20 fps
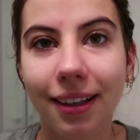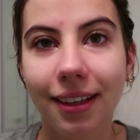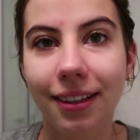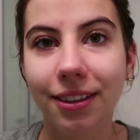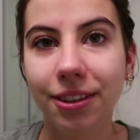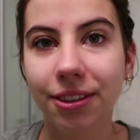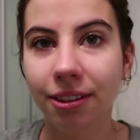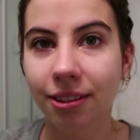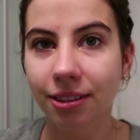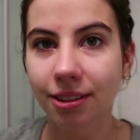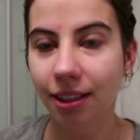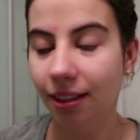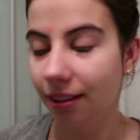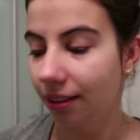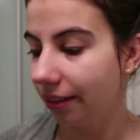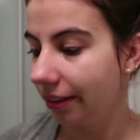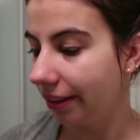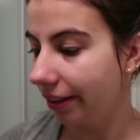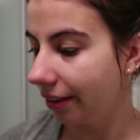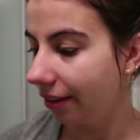And you can
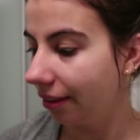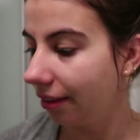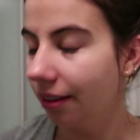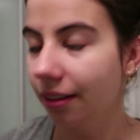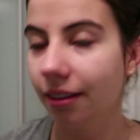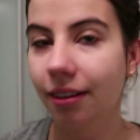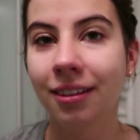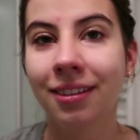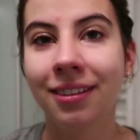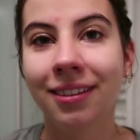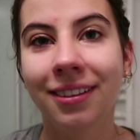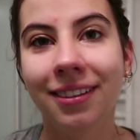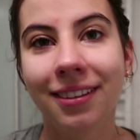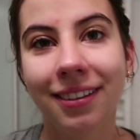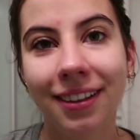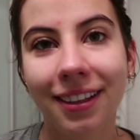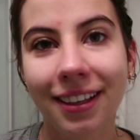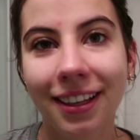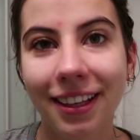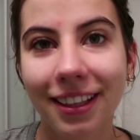tell, like,
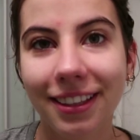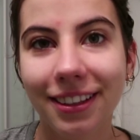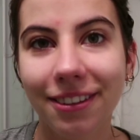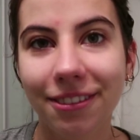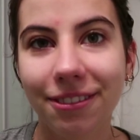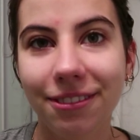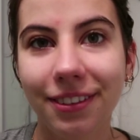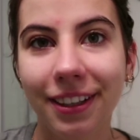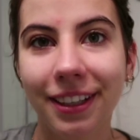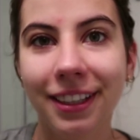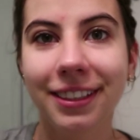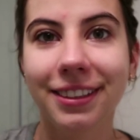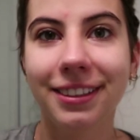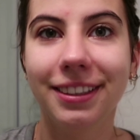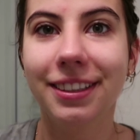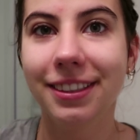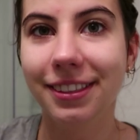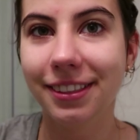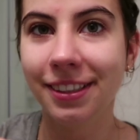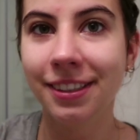the face
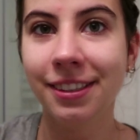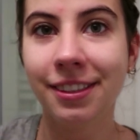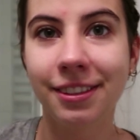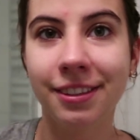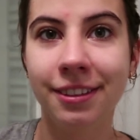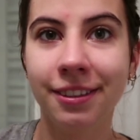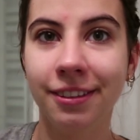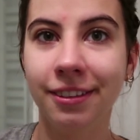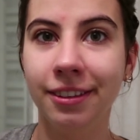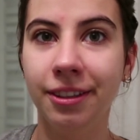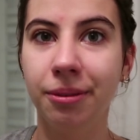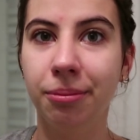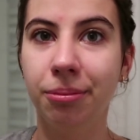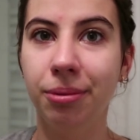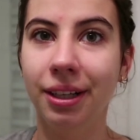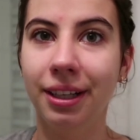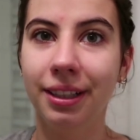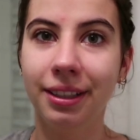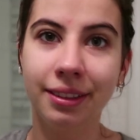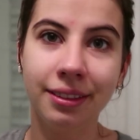is instantly
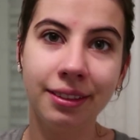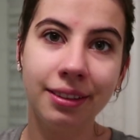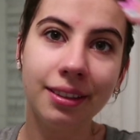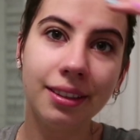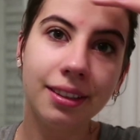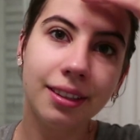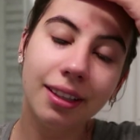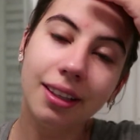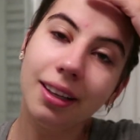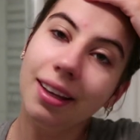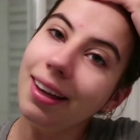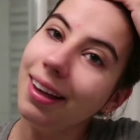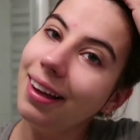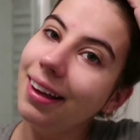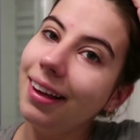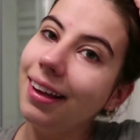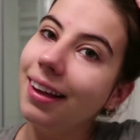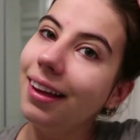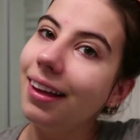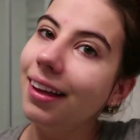brightened
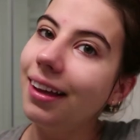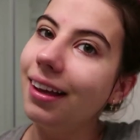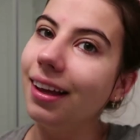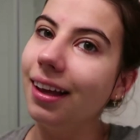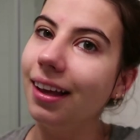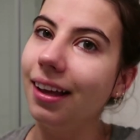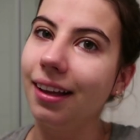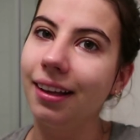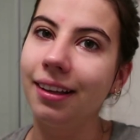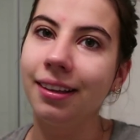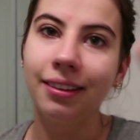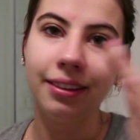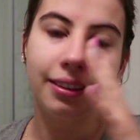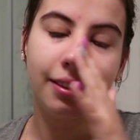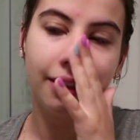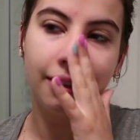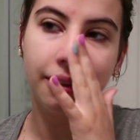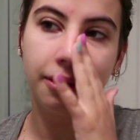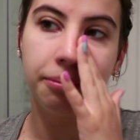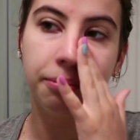and
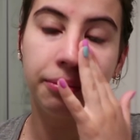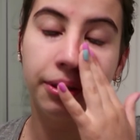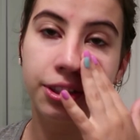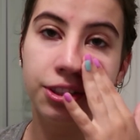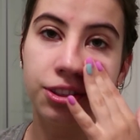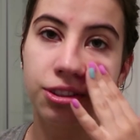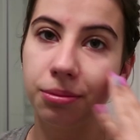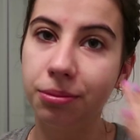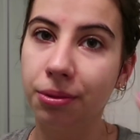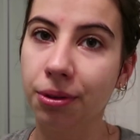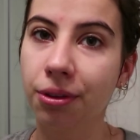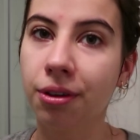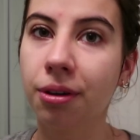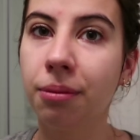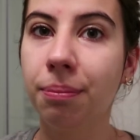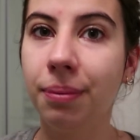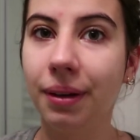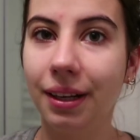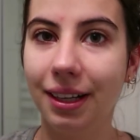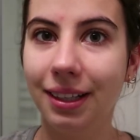much
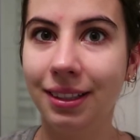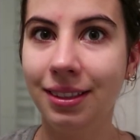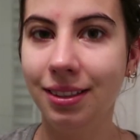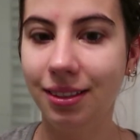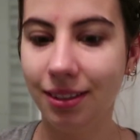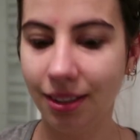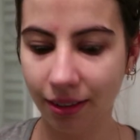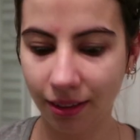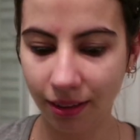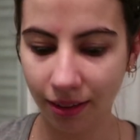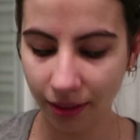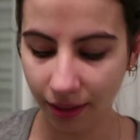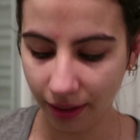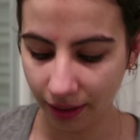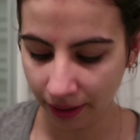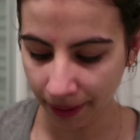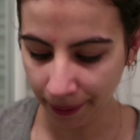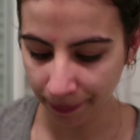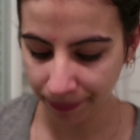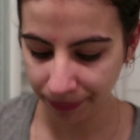smoother, but it's
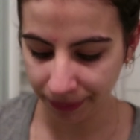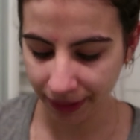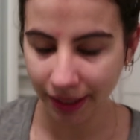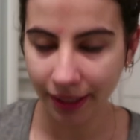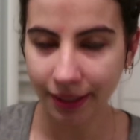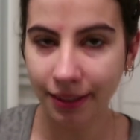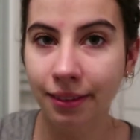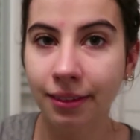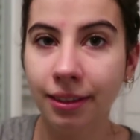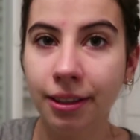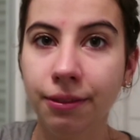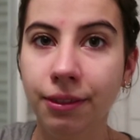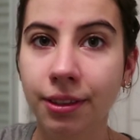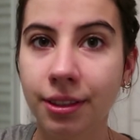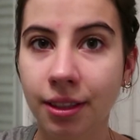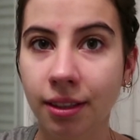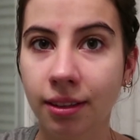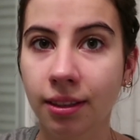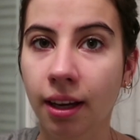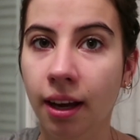still, it doesn't leave the
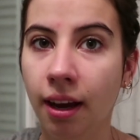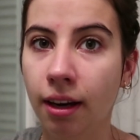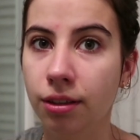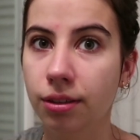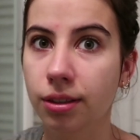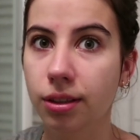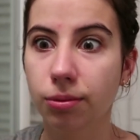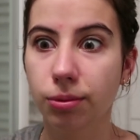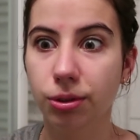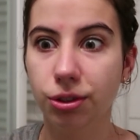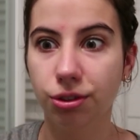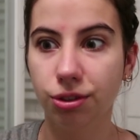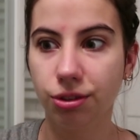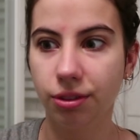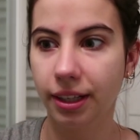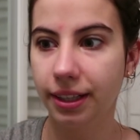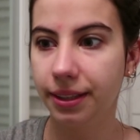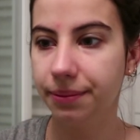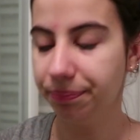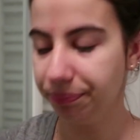skin dehydrated, which is
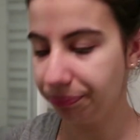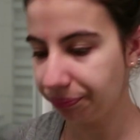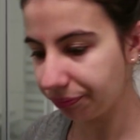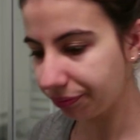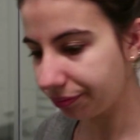great.